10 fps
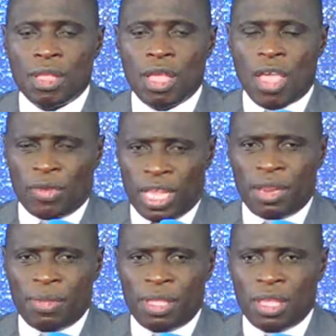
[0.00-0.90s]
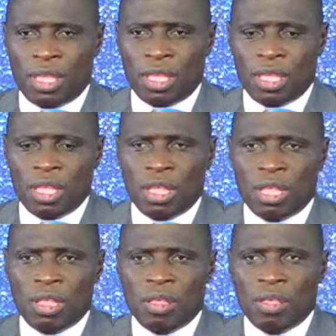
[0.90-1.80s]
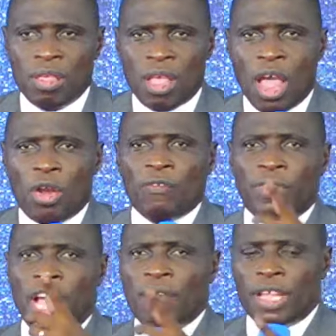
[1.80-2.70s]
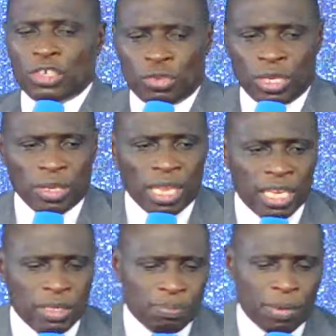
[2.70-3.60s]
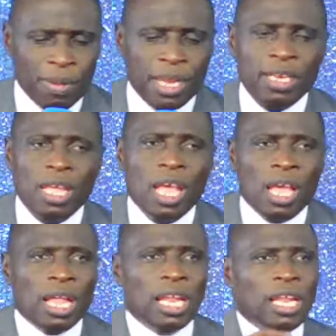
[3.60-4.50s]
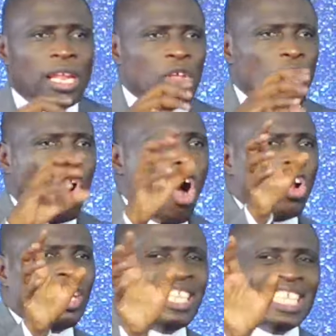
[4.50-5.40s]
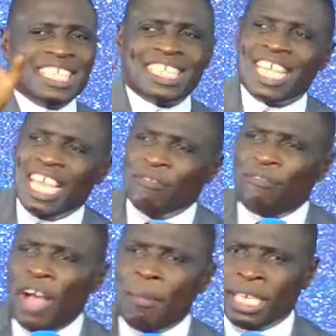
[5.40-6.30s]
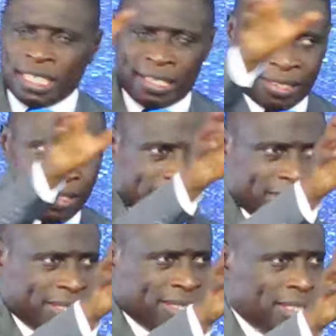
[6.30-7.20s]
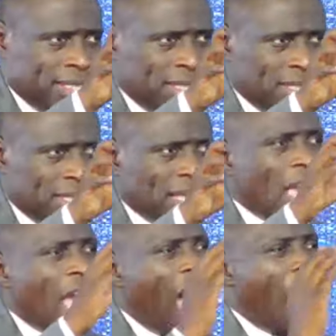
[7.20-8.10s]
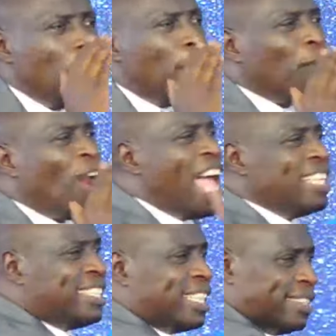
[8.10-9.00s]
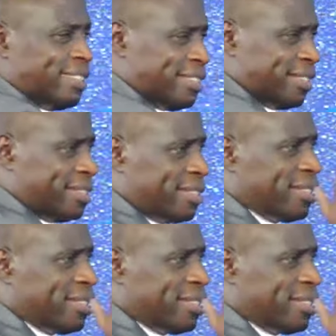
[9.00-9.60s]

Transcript: are you getting me ontegeera I don't know if they have that tree. I didn't prepare. All these infirmities are branches.